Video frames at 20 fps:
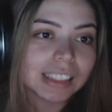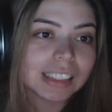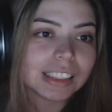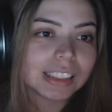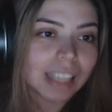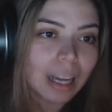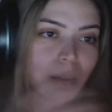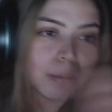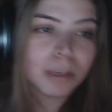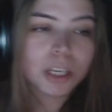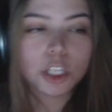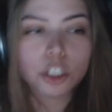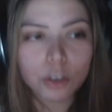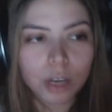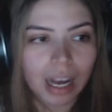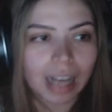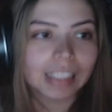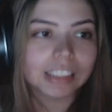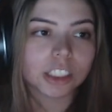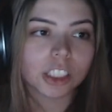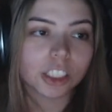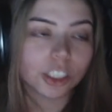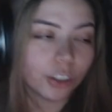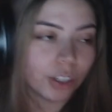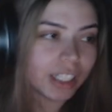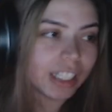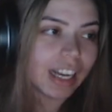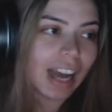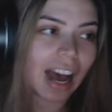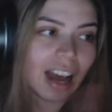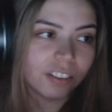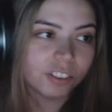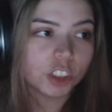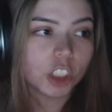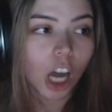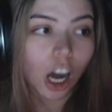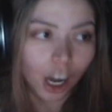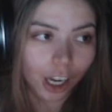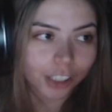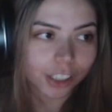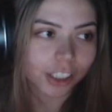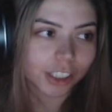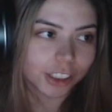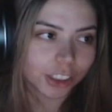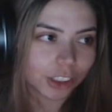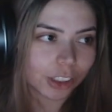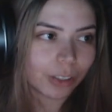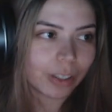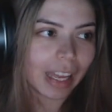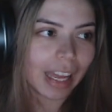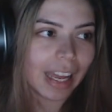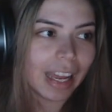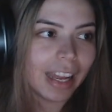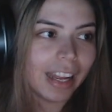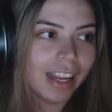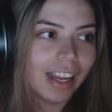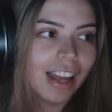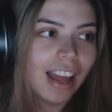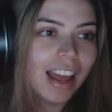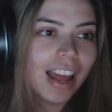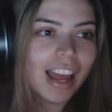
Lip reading: some of you guys are going to have daughters, okay?